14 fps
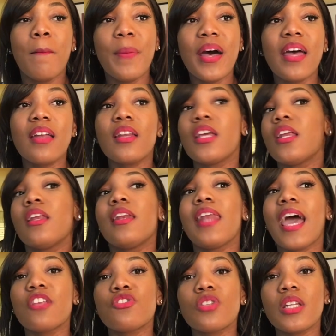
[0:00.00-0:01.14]
But
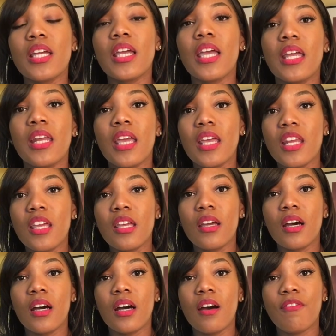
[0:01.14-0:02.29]
naturally, in any
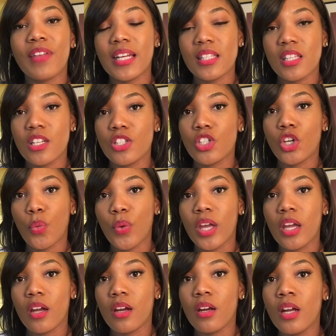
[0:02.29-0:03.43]
flight attendant's
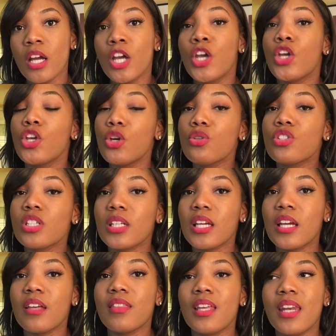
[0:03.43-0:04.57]
career,
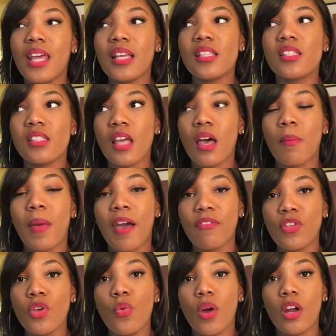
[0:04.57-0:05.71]
usually the next step after
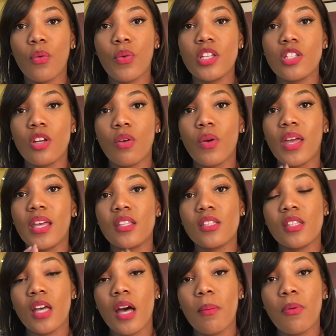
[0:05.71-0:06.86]
you work regional is
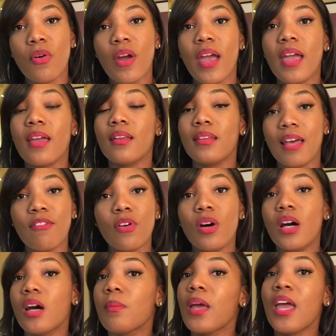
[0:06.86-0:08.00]
to upgrade, level
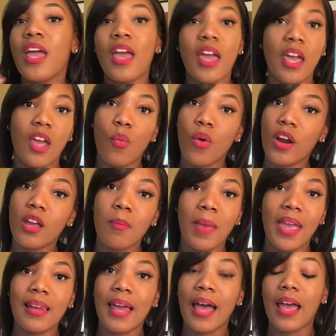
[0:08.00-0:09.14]
up, and work
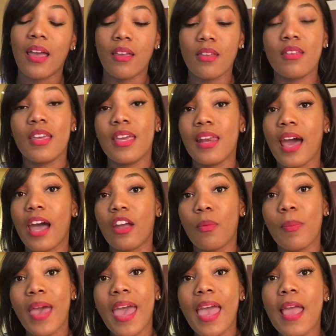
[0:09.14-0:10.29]
mainline. You get higher
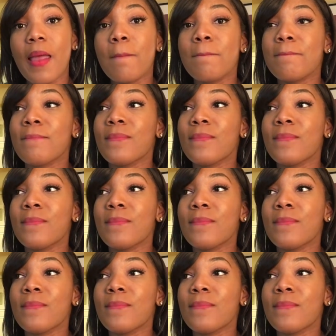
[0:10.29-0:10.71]
pay,